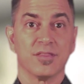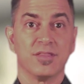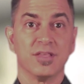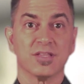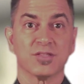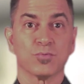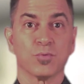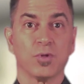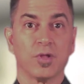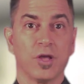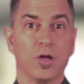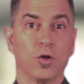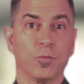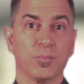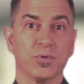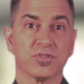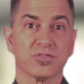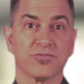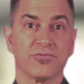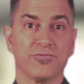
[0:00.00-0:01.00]
this will
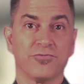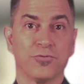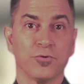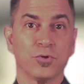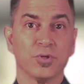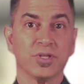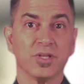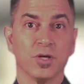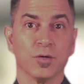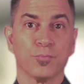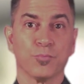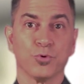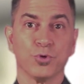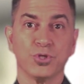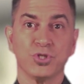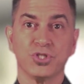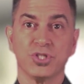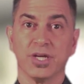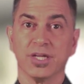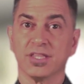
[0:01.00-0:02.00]
help us fully
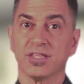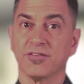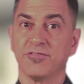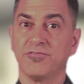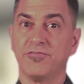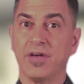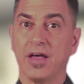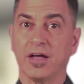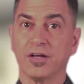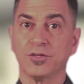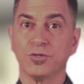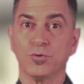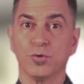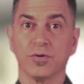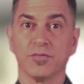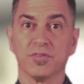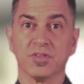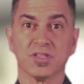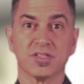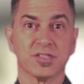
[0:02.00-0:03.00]
appreciate the value
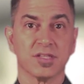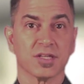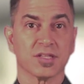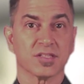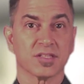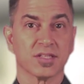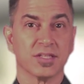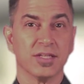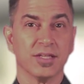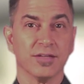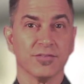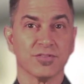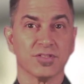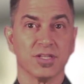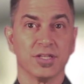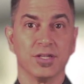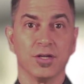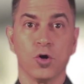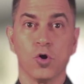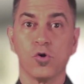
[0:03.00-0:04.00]
of the 6 gifts
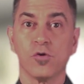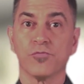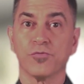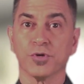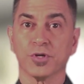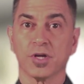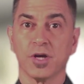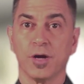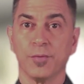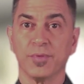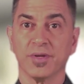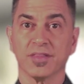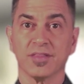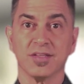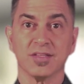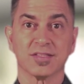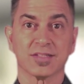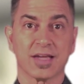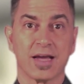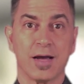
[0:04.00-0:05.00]
in overcoming
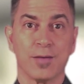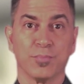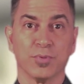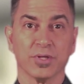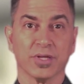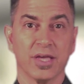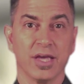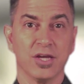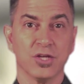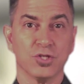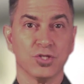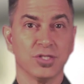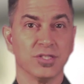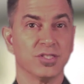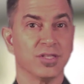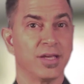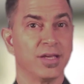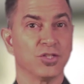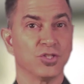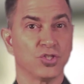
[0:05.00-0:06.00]
these
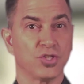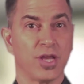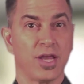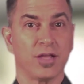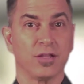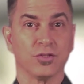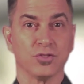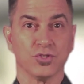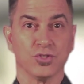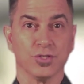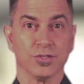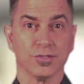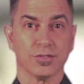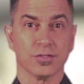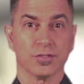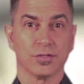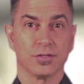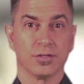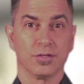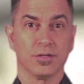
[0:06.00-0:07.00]
complications and
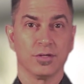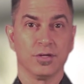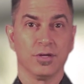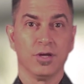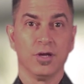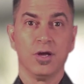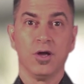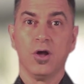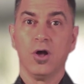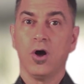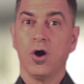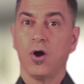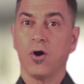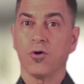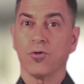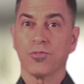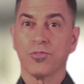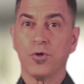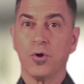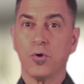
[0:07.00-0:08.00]
challenges.
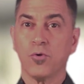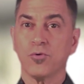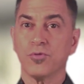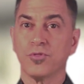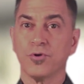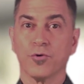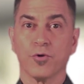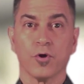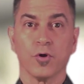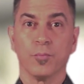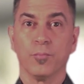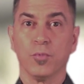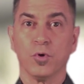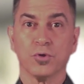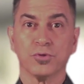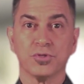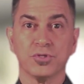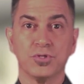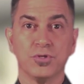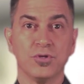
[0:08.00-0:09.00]
Although there are a
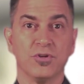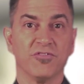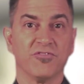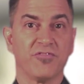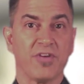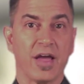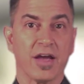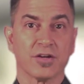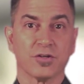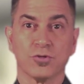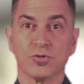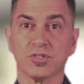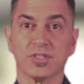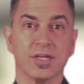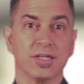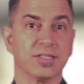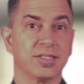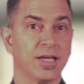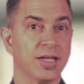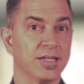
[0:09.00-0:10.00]
multitude of factors
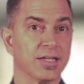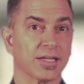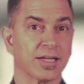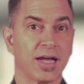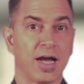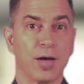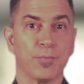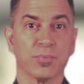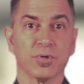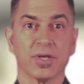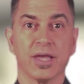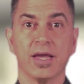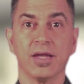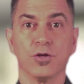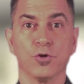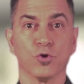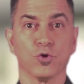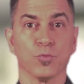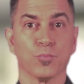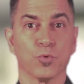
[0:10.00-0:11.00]
that tend to
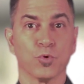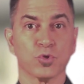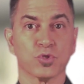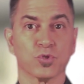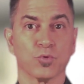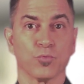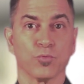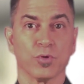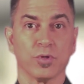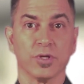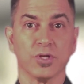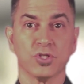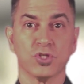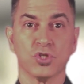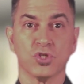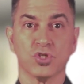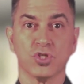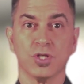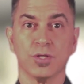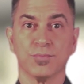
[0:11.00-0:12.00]
complicate interpersonal
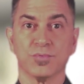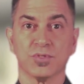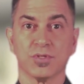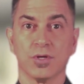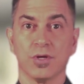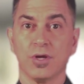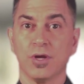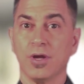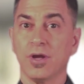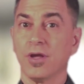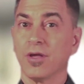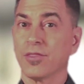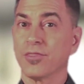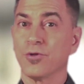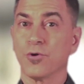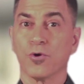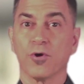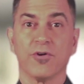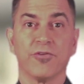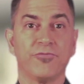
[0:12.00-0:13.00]
relationships,
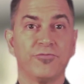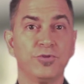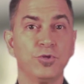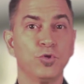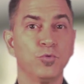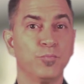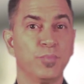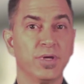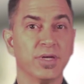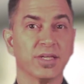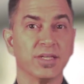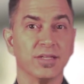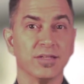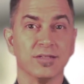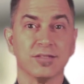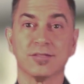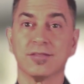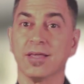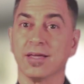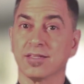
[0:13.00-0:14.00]
there are a few
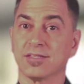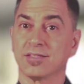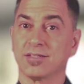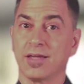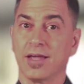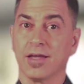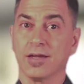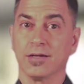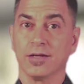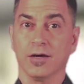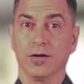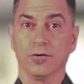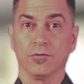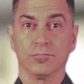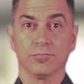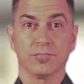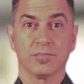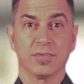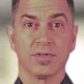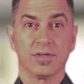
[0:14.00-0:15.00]
biggies that stand out.